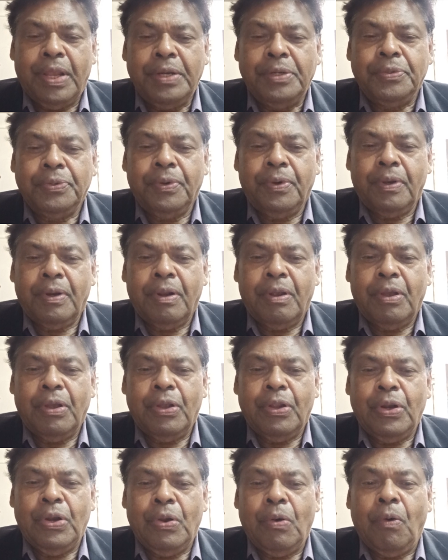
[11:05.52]
ensure
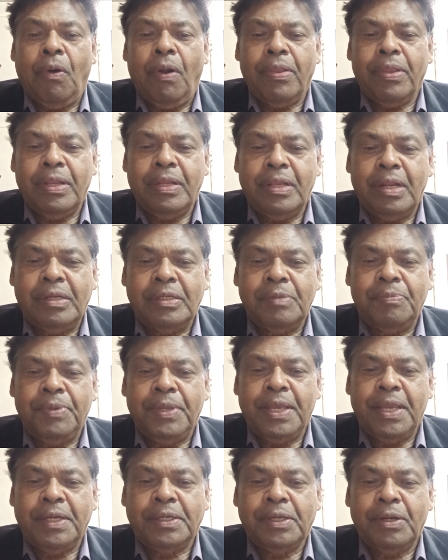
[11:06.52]
knowledge
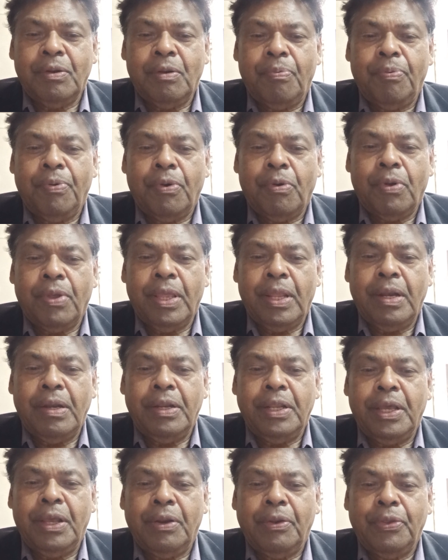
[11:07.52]
intensification of
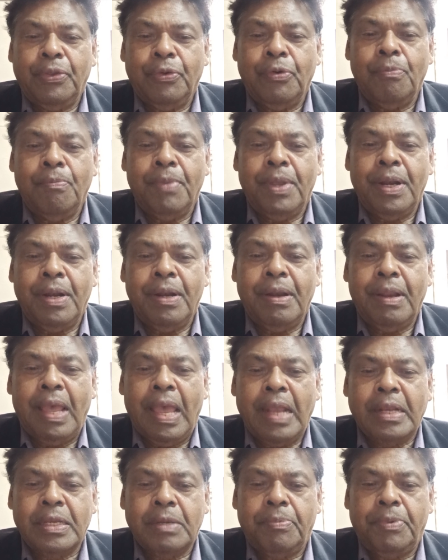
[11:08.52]
entire human
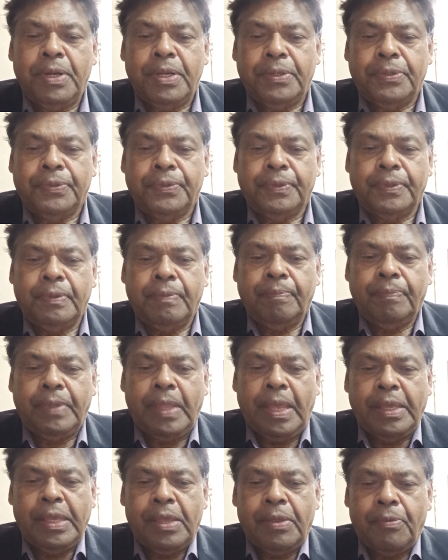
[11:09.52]
activities.
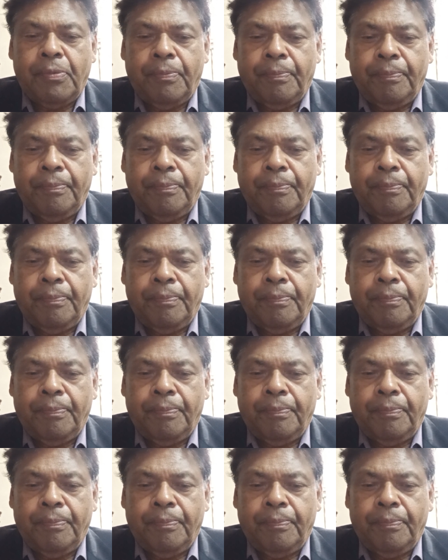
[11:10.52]
Thank you.